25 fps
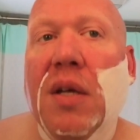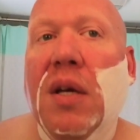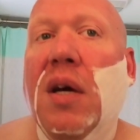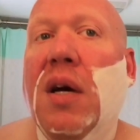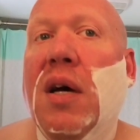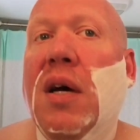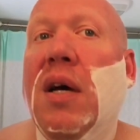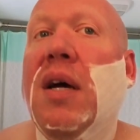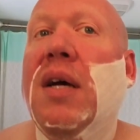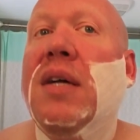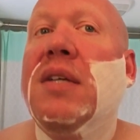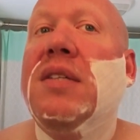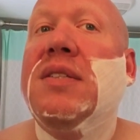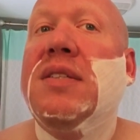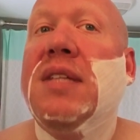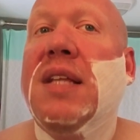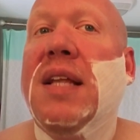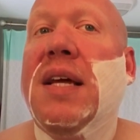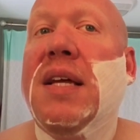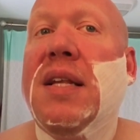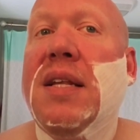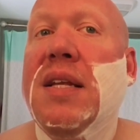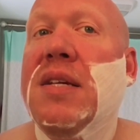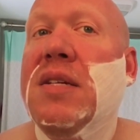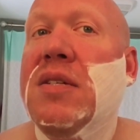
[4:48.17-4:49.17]
Uh,
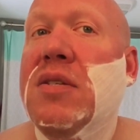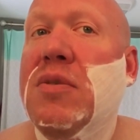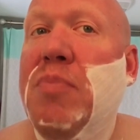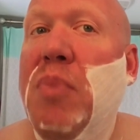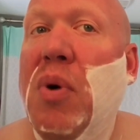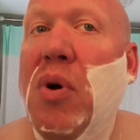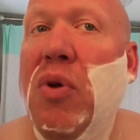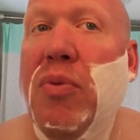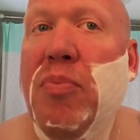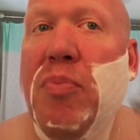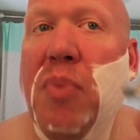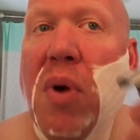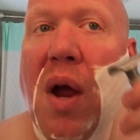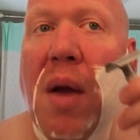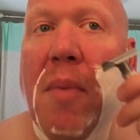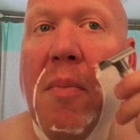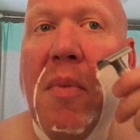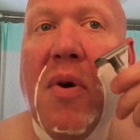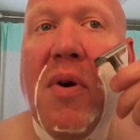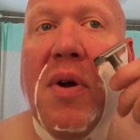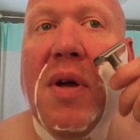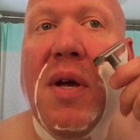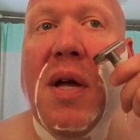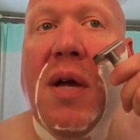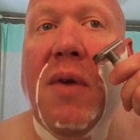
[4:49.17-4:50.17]
slickness, both
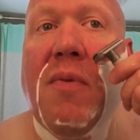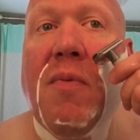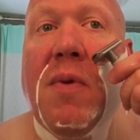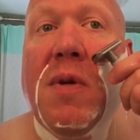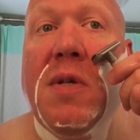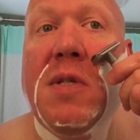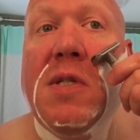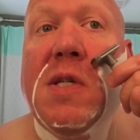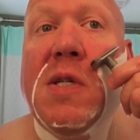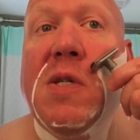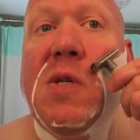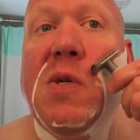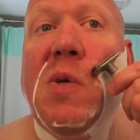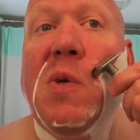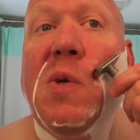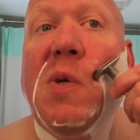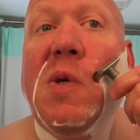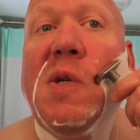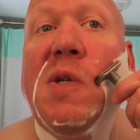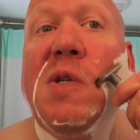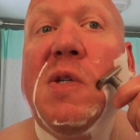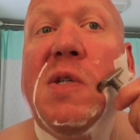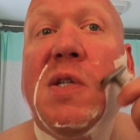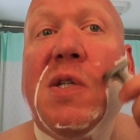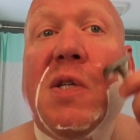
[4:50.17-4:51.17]
primary and
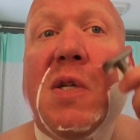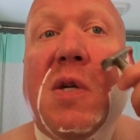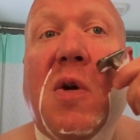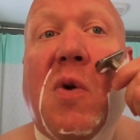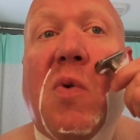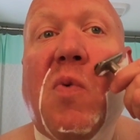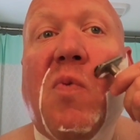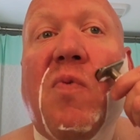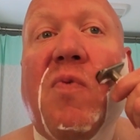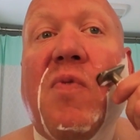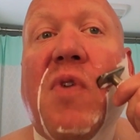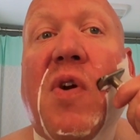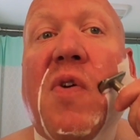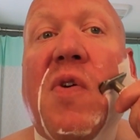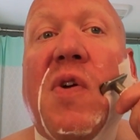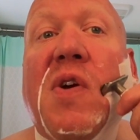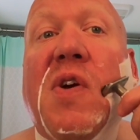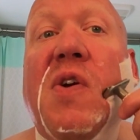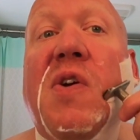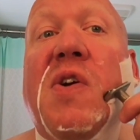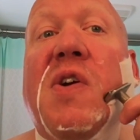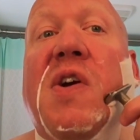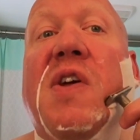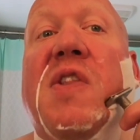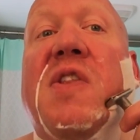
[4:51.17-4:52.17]
residual, is very
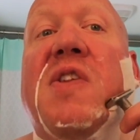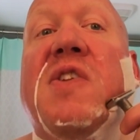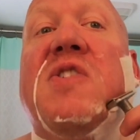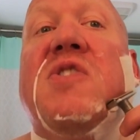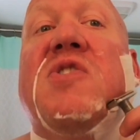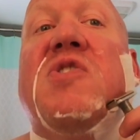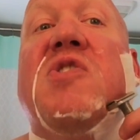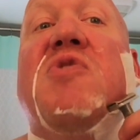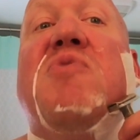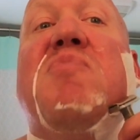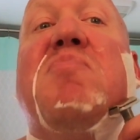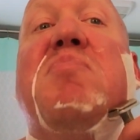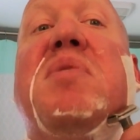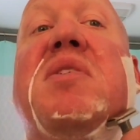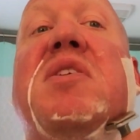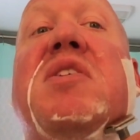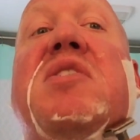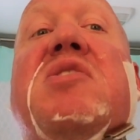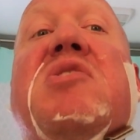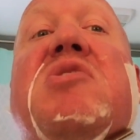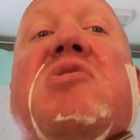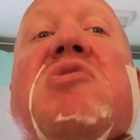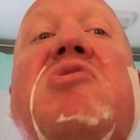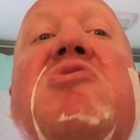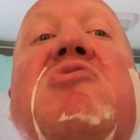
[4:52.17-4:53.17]
good on this soap
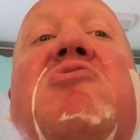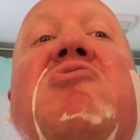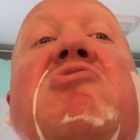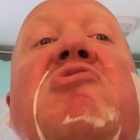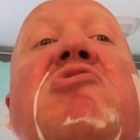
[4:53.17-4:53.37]
base.